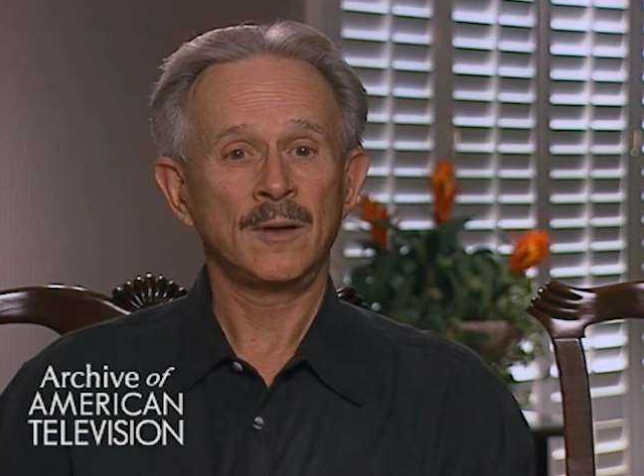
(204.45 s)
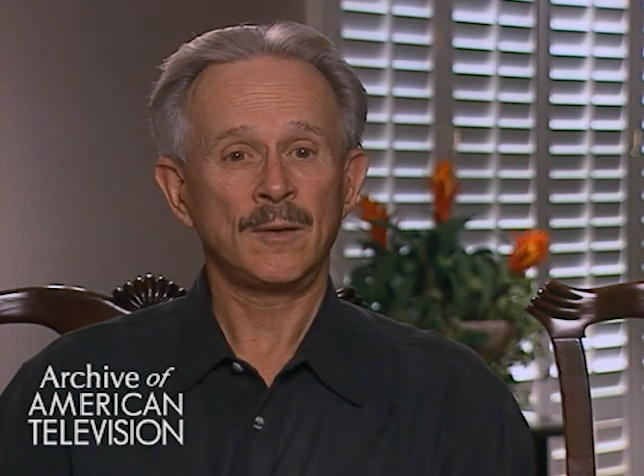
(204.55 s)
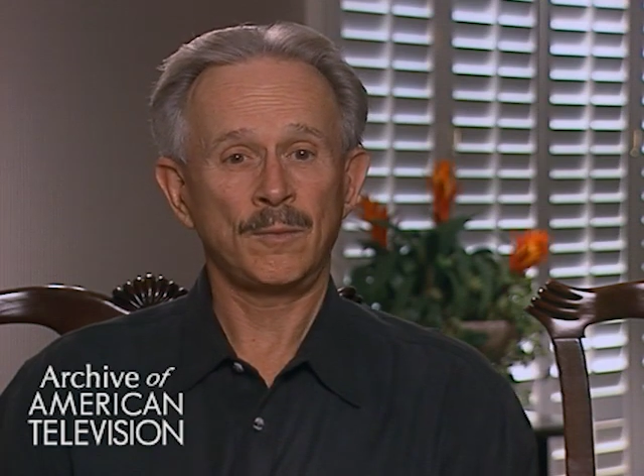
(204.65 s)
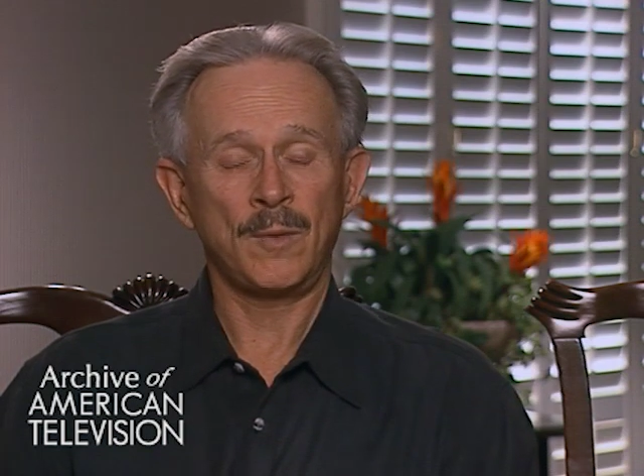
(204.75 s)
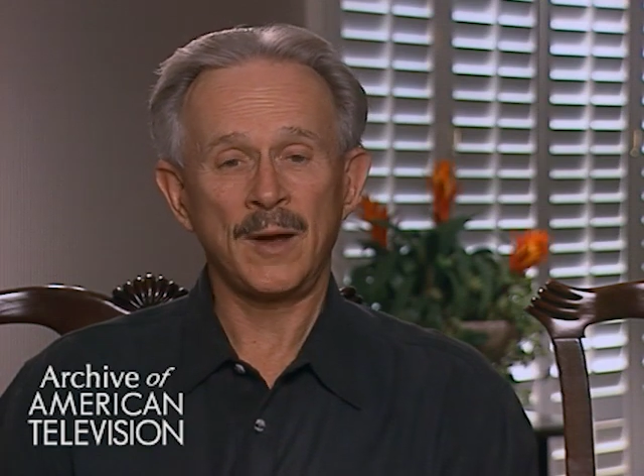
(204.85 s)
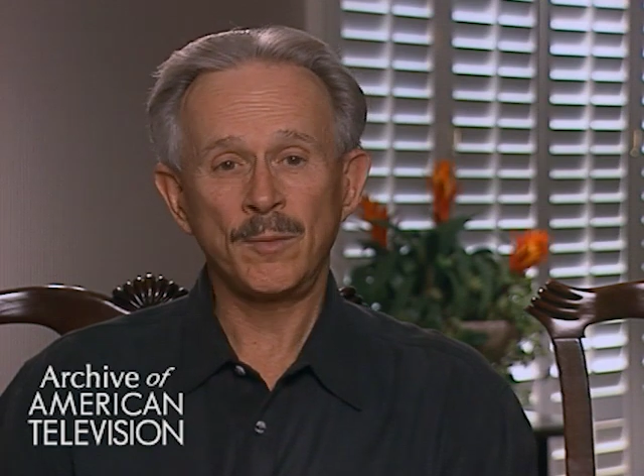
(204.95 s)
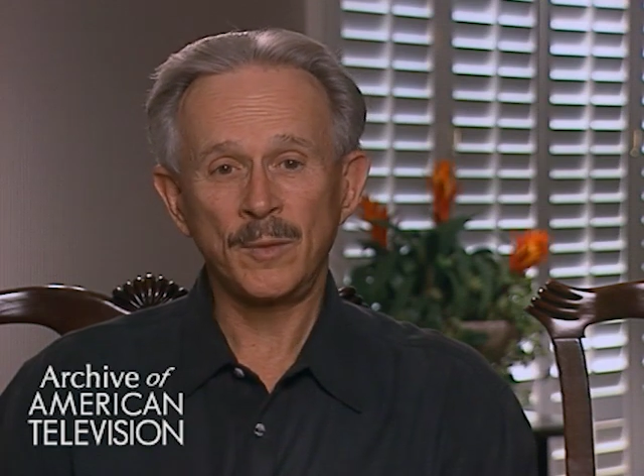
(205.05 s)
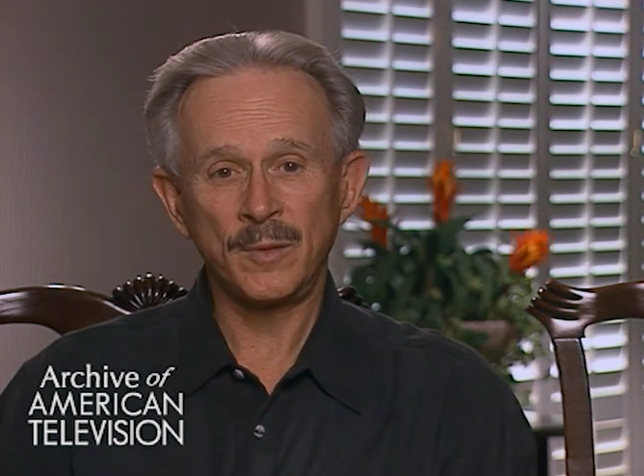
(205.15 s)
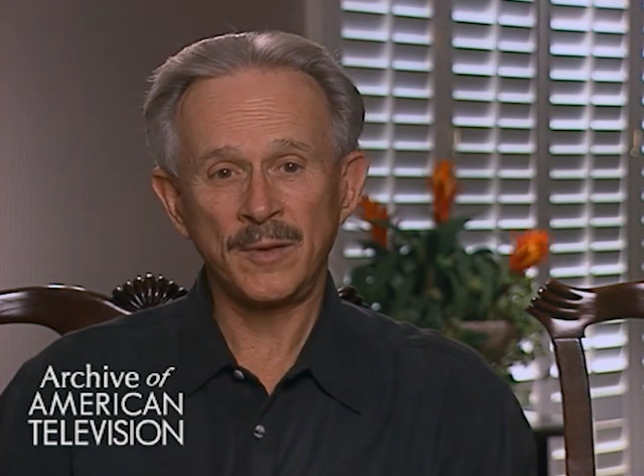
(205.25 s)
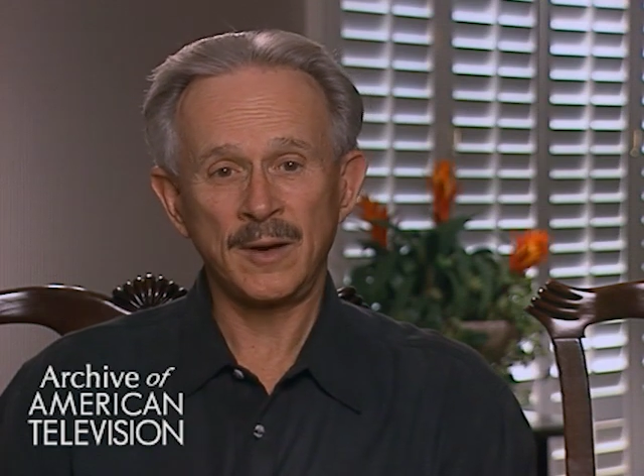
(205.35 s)
or why we
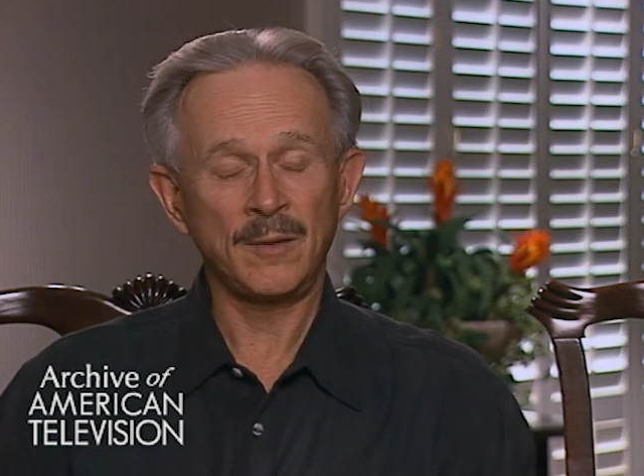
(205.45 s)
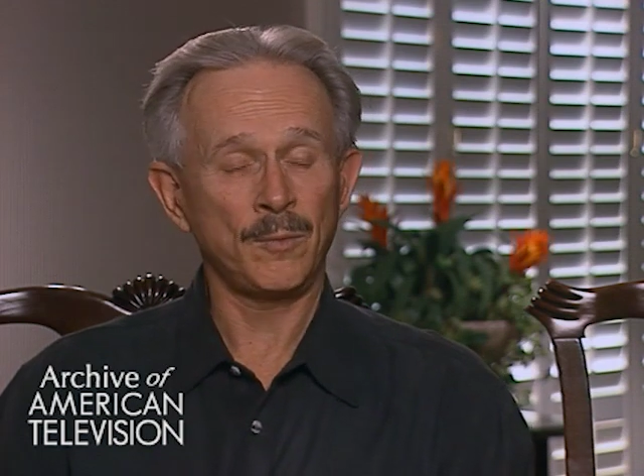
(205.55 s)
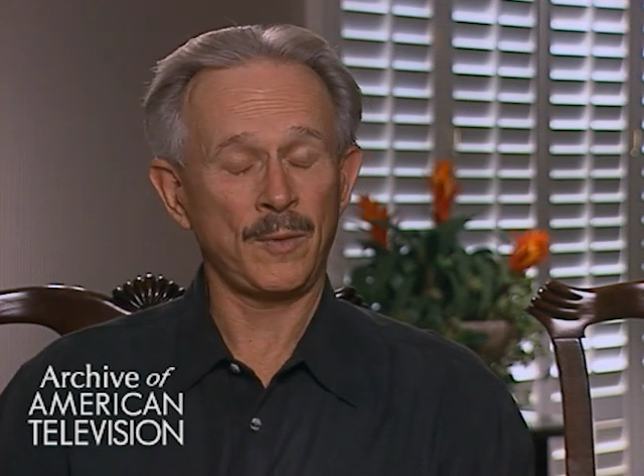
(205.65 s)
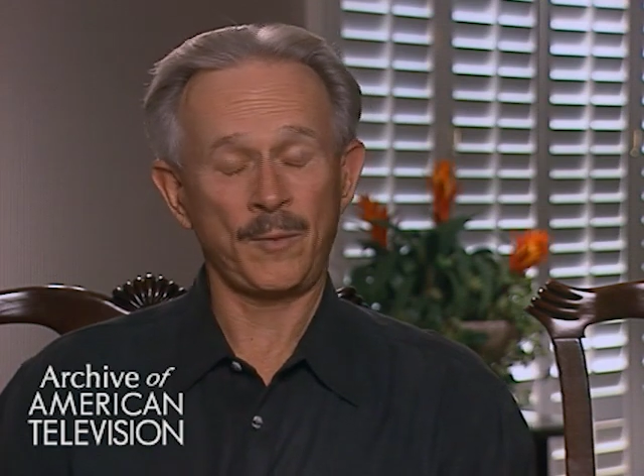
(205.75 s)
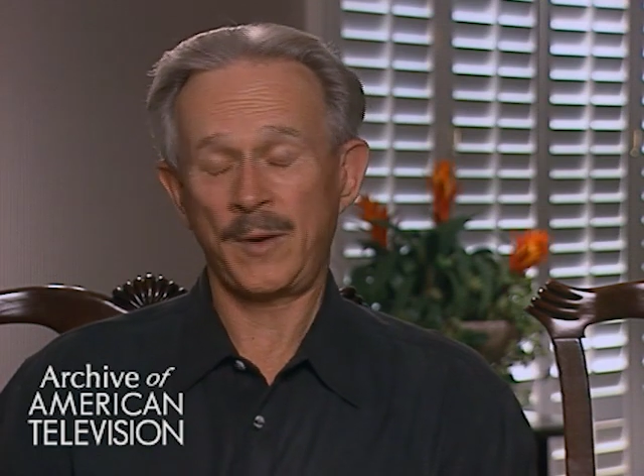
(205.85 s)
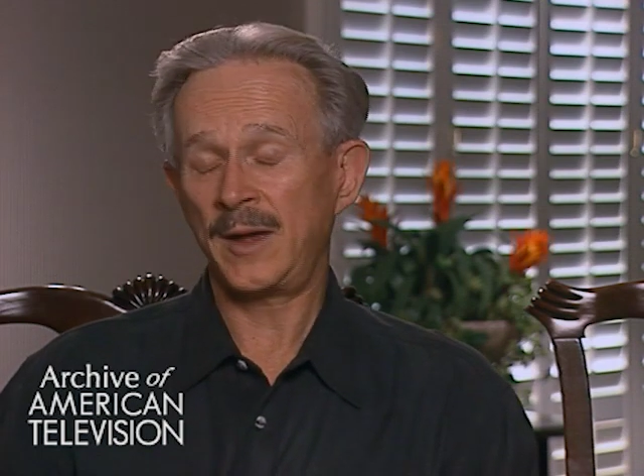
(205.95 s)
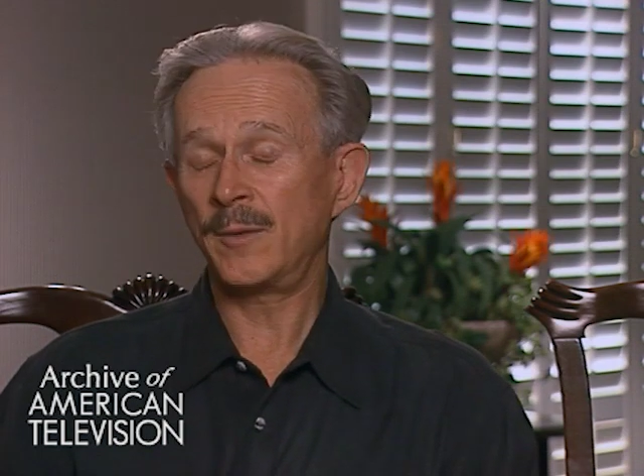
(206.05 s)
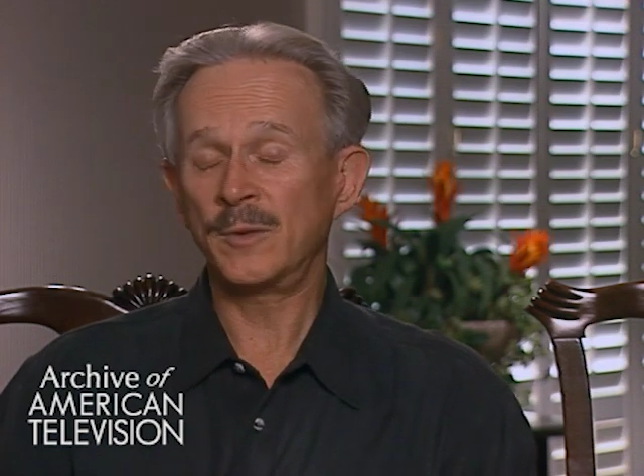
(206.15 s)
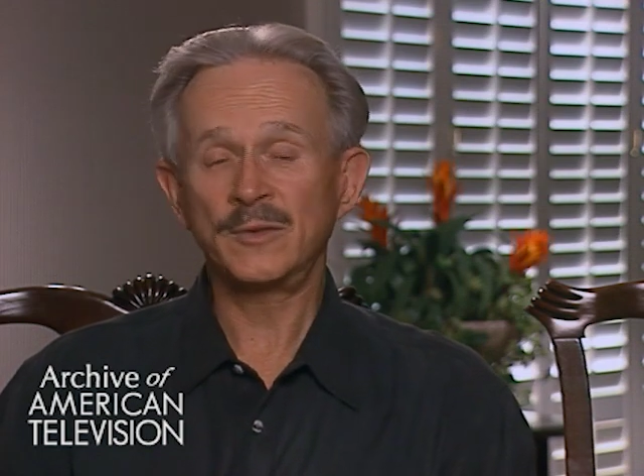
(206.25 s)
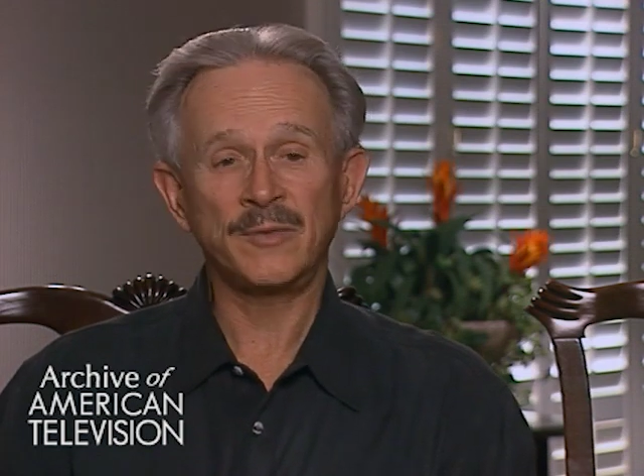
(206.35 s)
were there, why
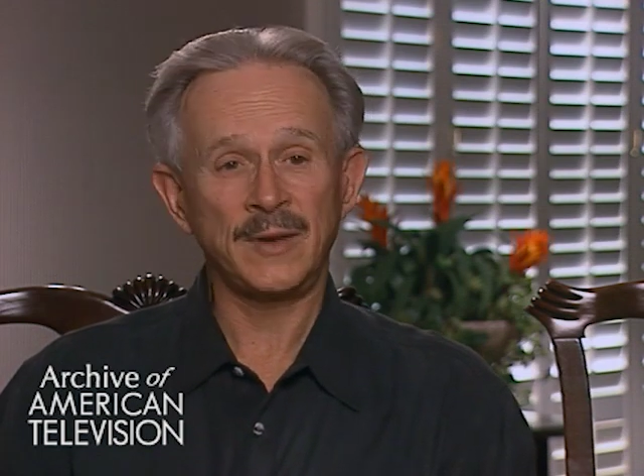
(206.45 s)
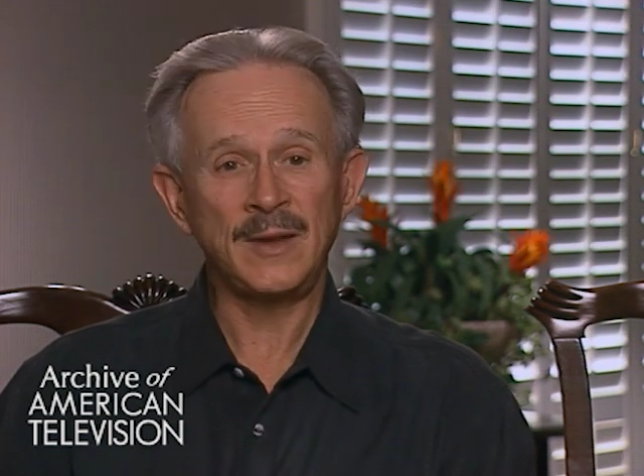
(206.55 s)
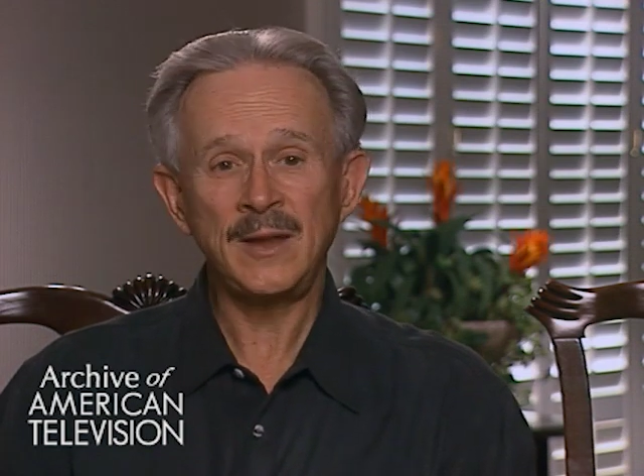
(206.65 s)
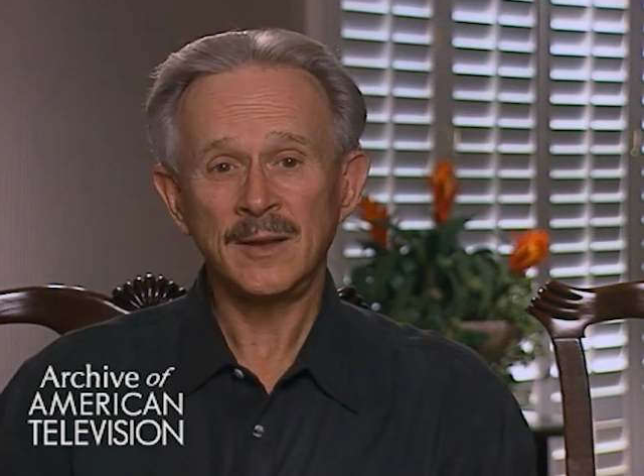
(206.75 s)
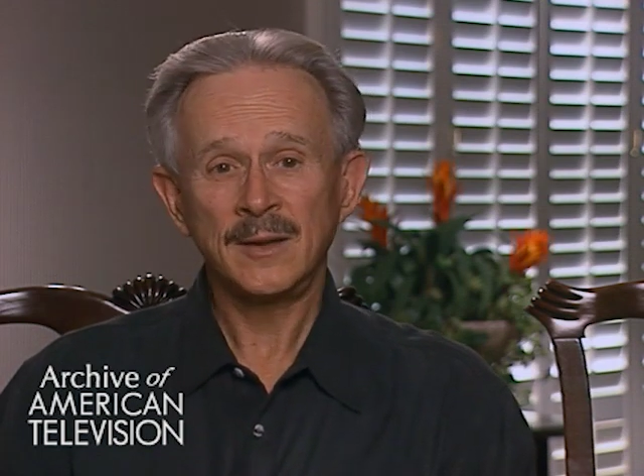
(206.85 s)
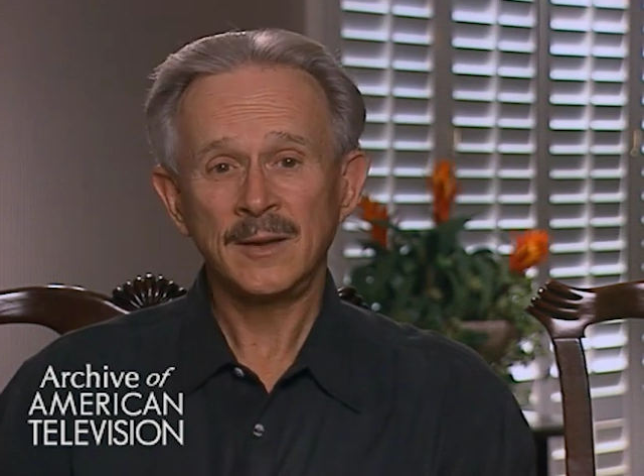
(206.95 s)
it was funny.